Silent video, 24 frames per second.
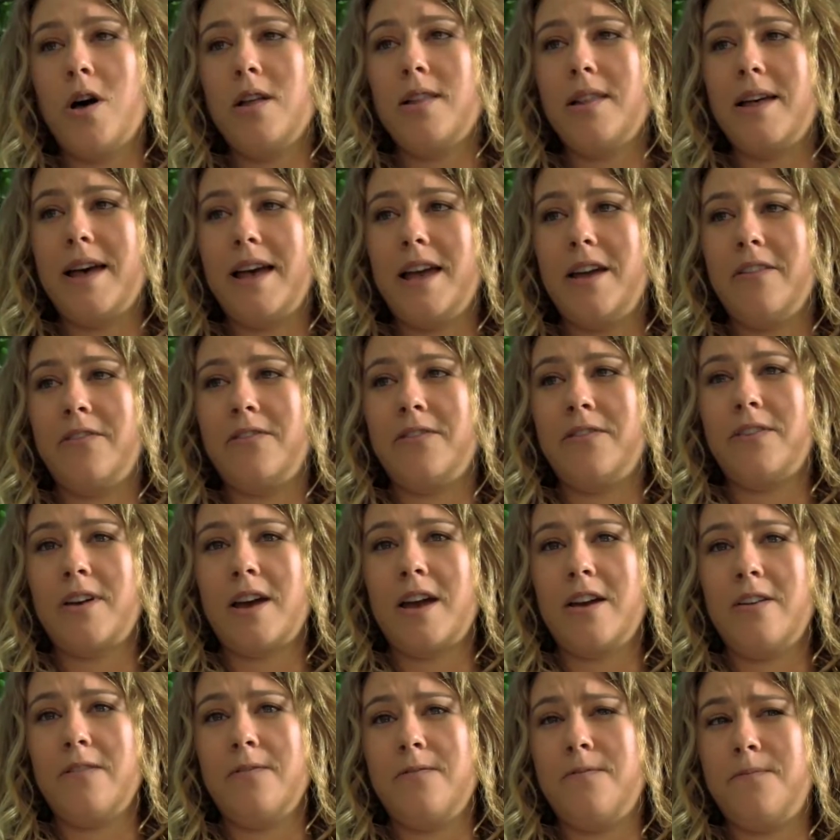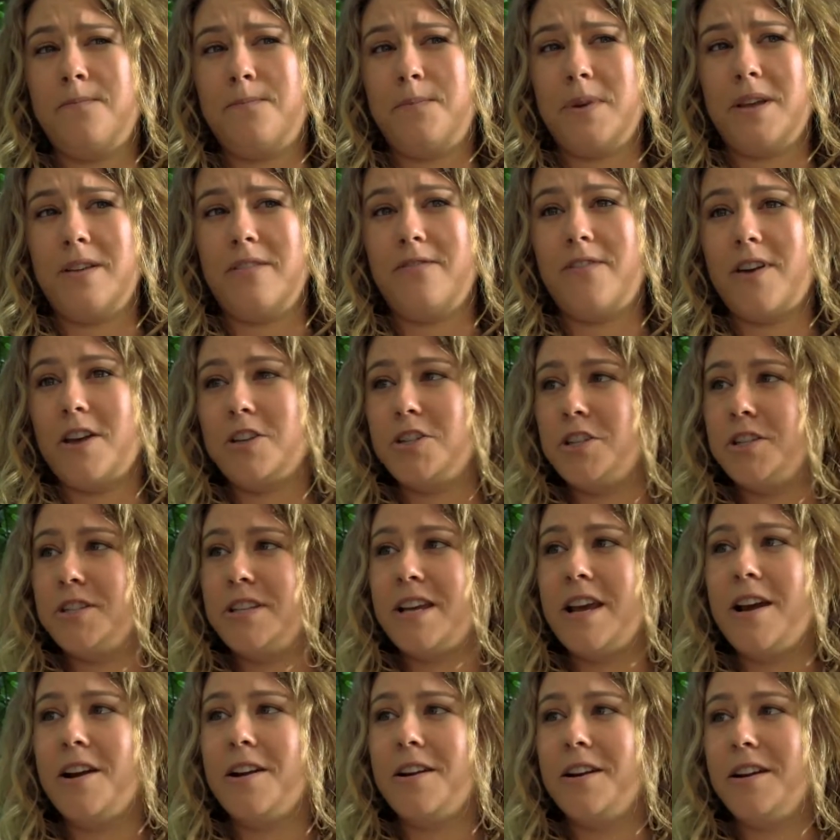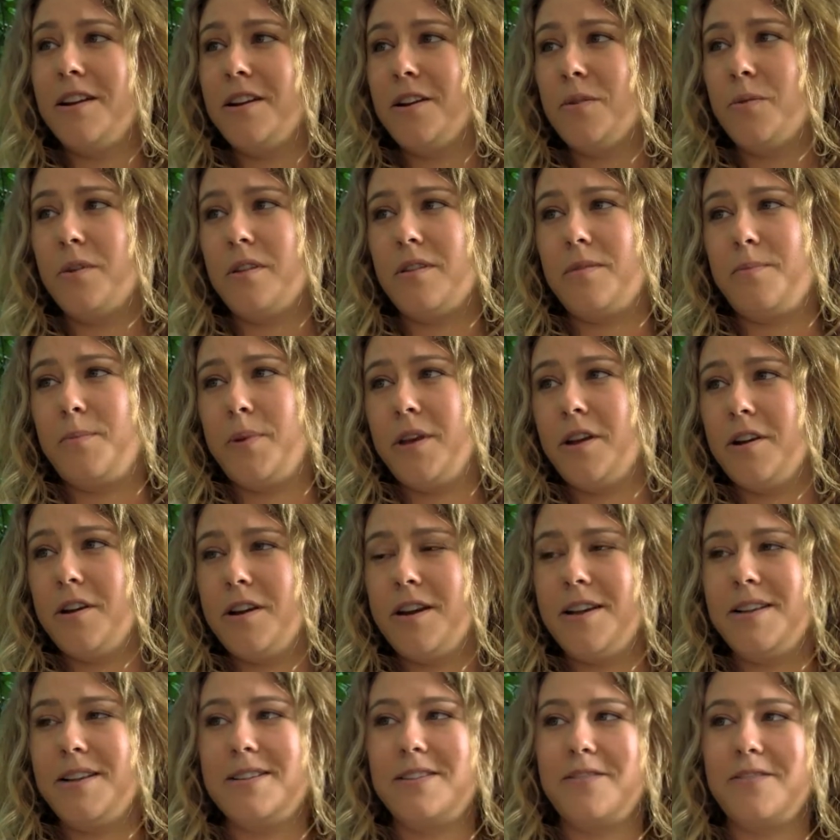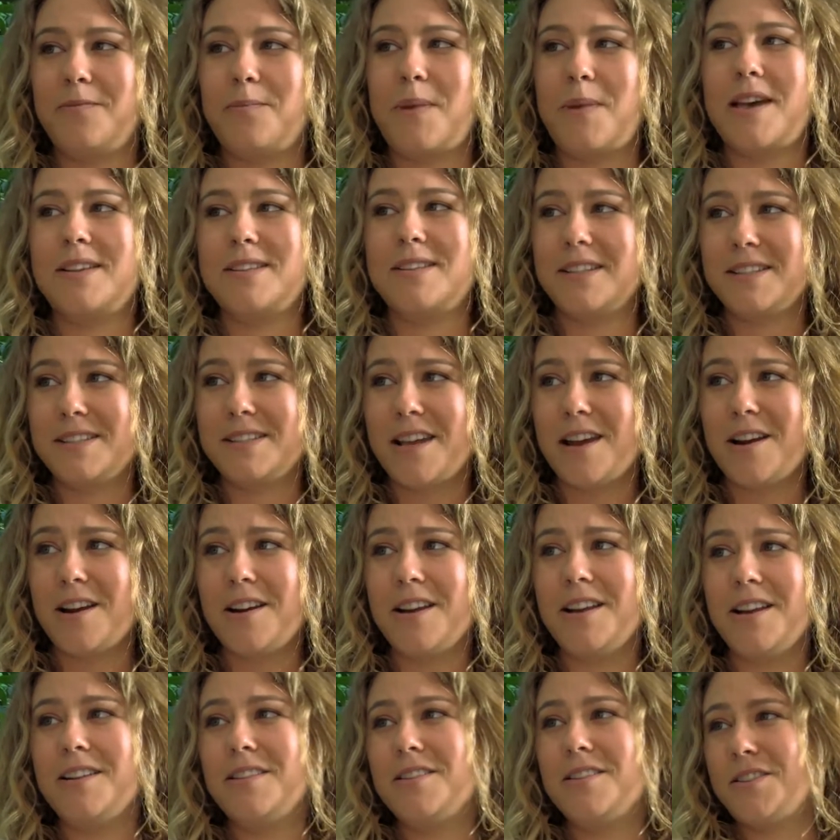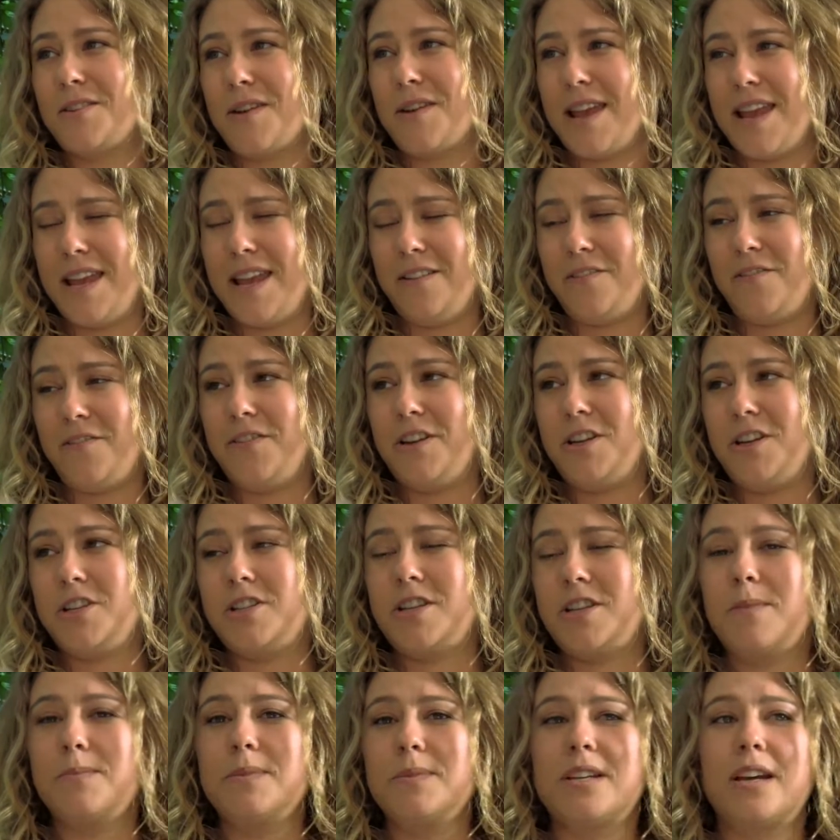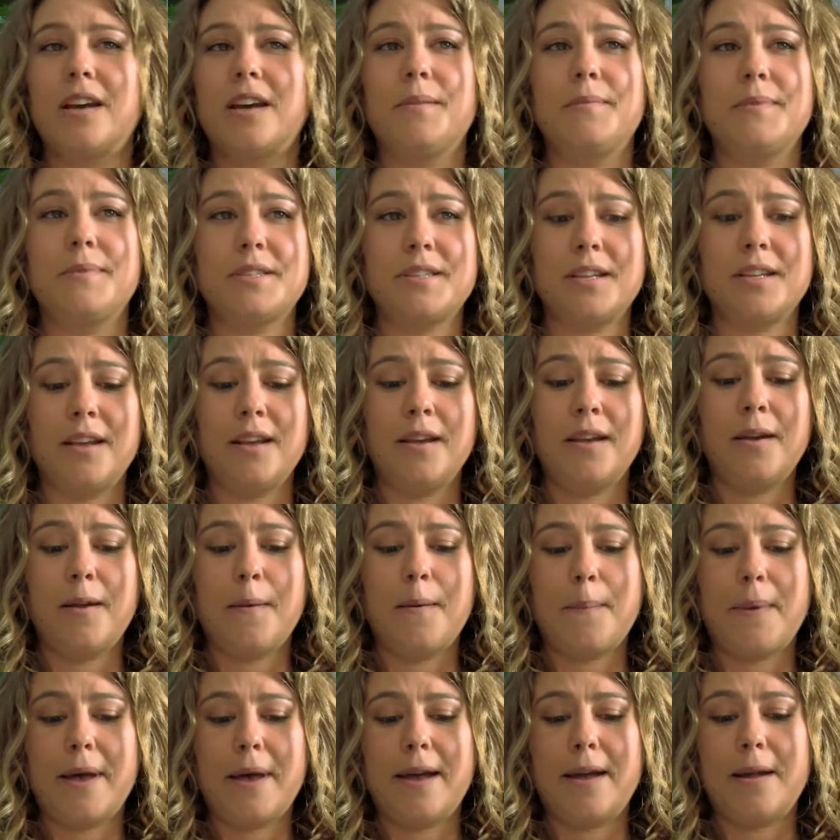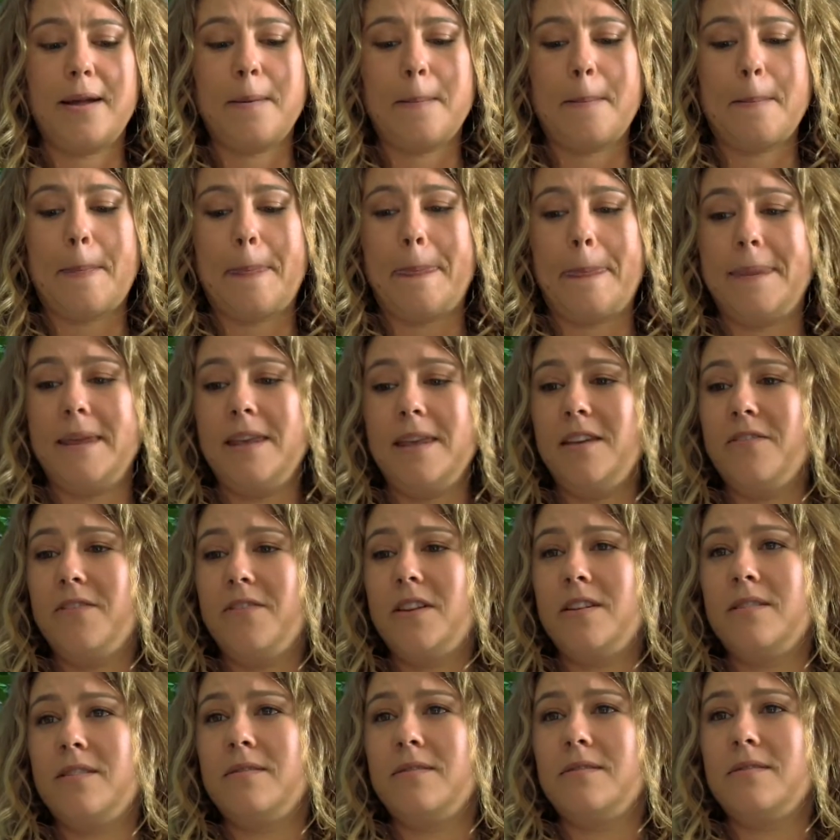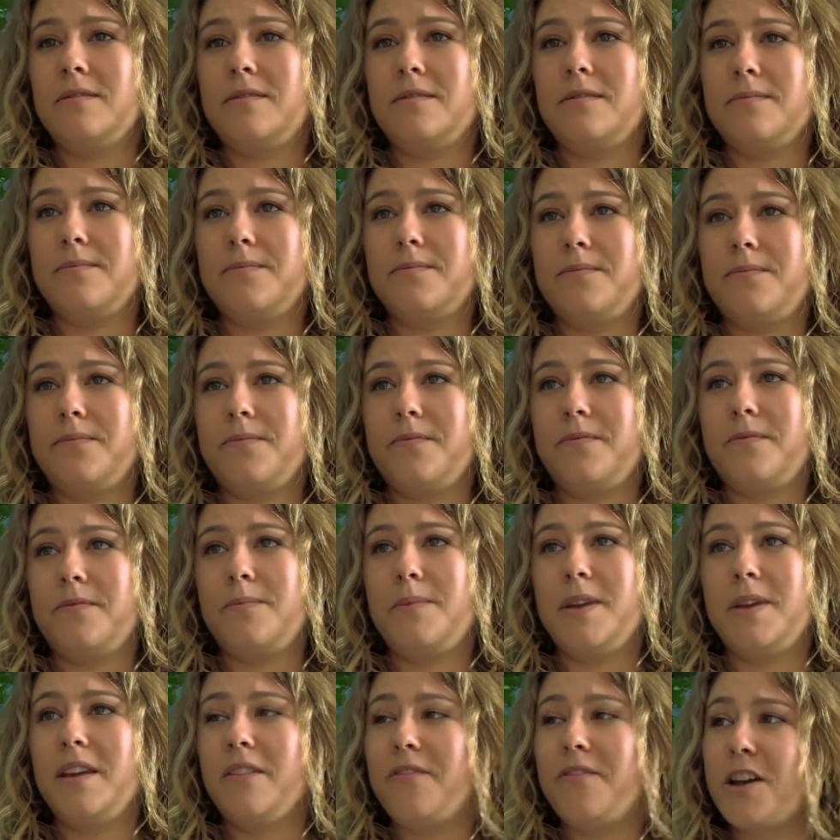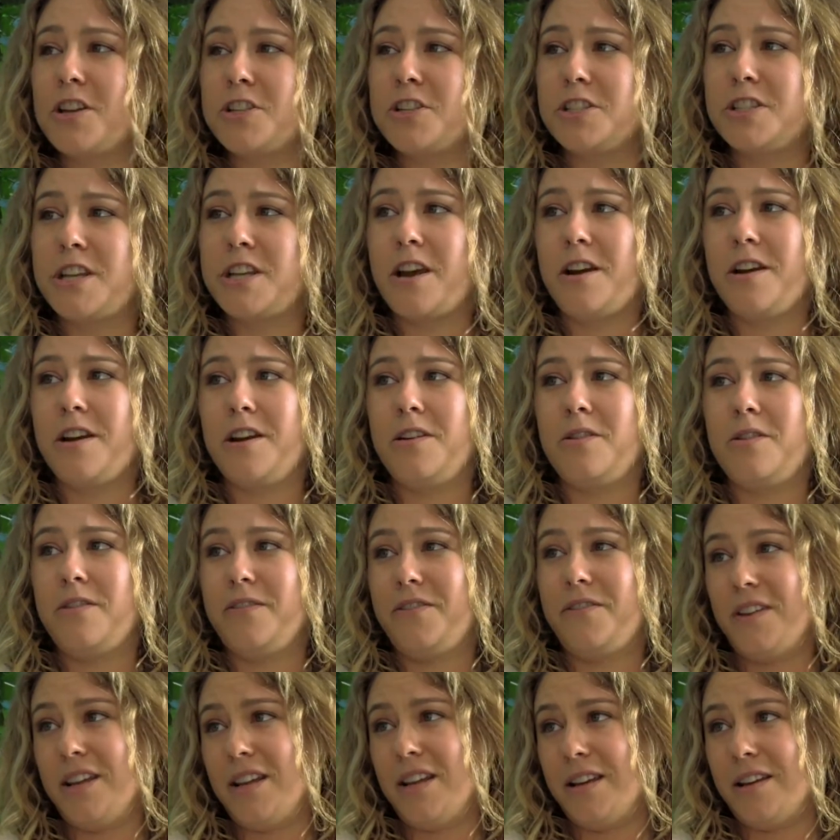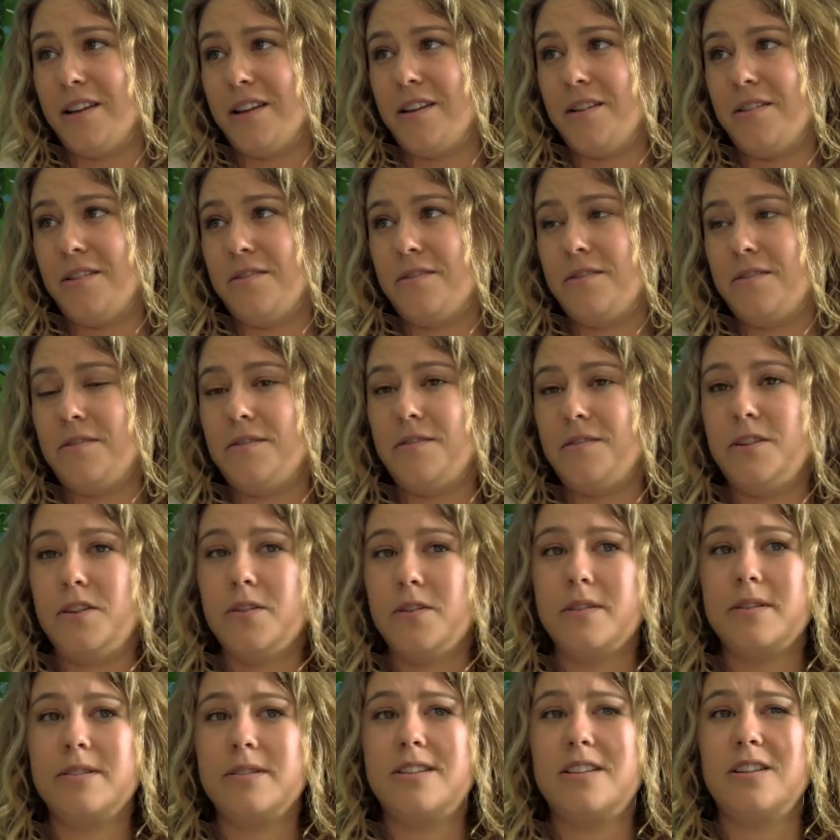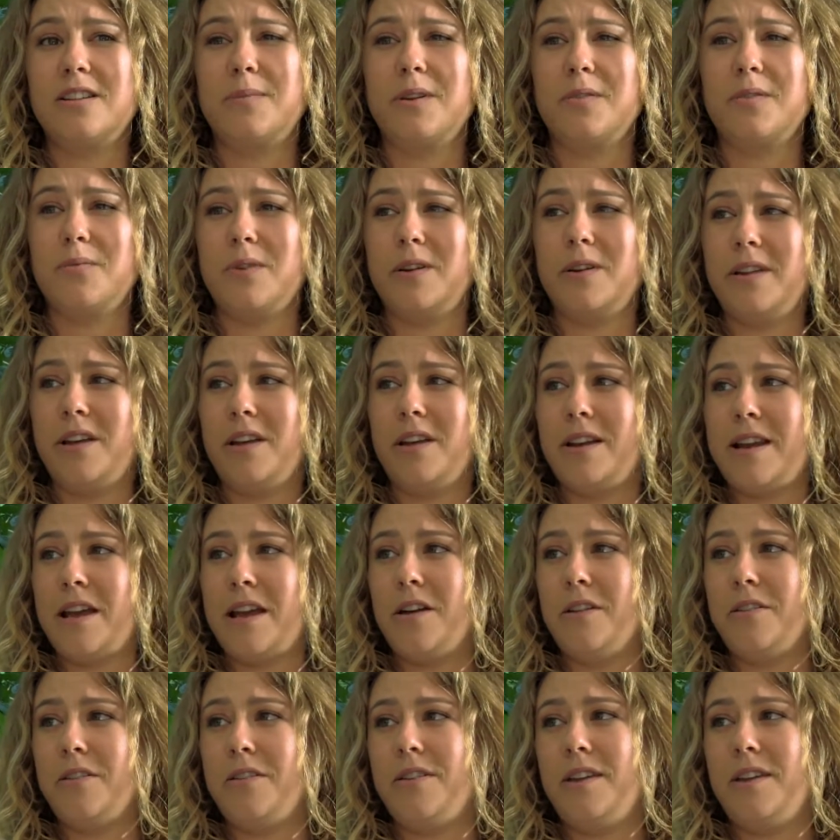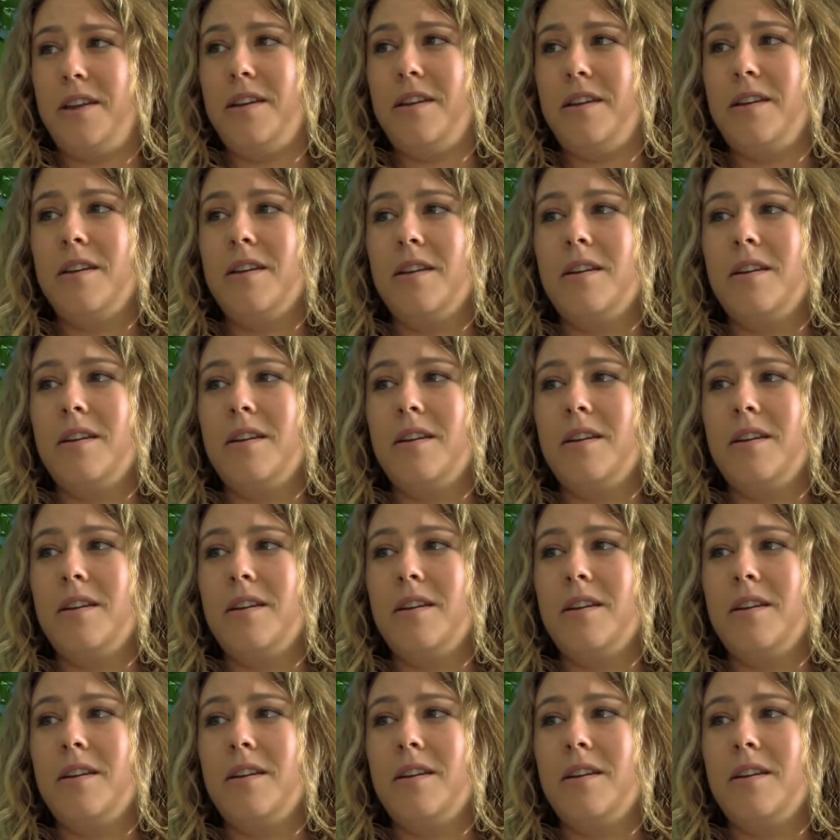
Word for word: whole life, I've been vegetarian with periods of pescatarian, so I ate fish sometimes. But even being vegetarian or vegan, you can still be really unhealthy.